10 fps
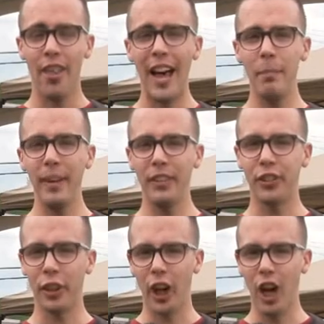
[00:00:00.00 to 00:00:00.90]
That means
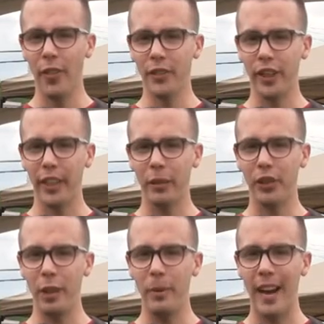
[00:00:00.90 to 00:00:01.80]
the carvers, like you
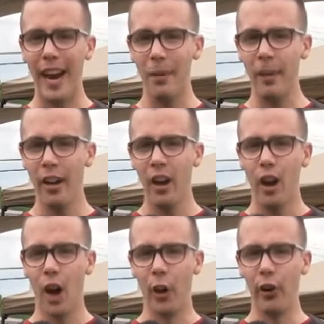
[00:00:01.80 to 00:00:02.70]
see behind me,
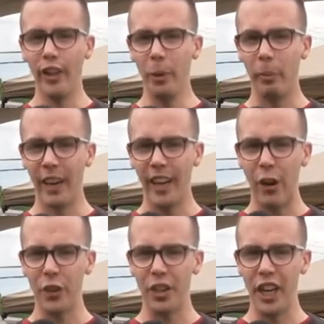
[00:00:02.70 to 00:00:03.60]
are really bringing
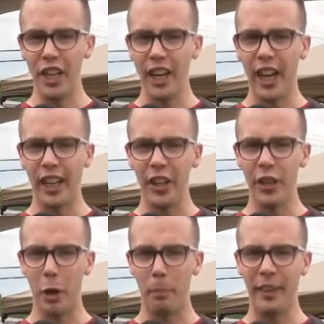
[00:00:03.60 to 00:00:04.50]
out the detail in
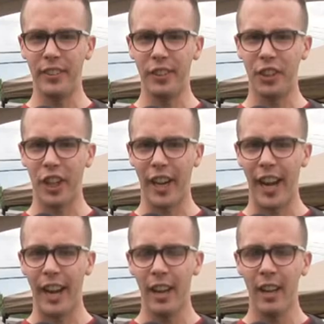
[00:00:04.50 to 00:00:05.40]
their pieces
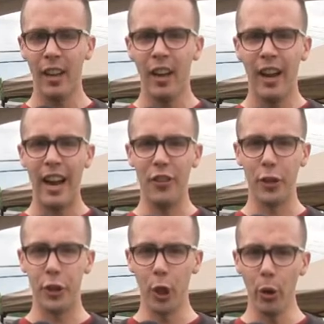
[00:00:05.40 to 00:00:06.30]
today. And
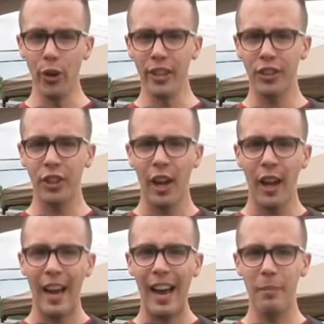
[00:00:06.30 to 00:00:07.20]
the tourists
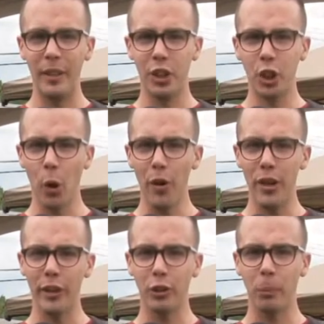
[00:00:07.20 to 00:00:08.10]
have been showing
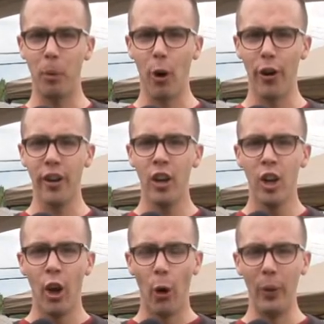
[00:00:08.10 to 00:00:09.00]
their support.
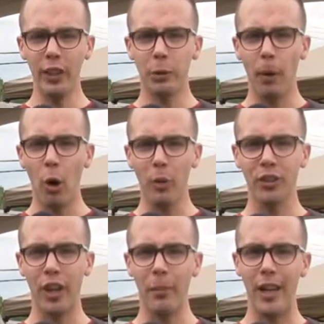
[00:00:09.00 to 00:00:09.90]
We spoke with
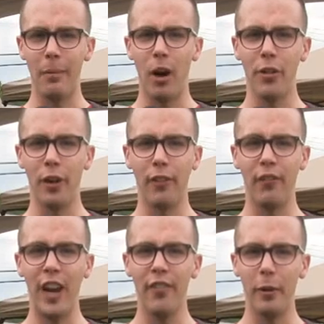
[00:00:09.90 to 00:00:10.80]
some of them on their
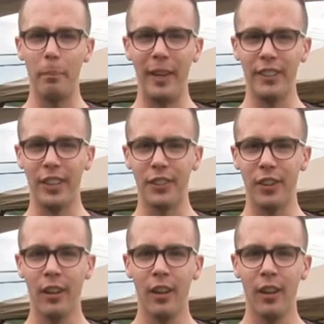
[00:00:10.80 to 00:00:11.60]
favorite pieces.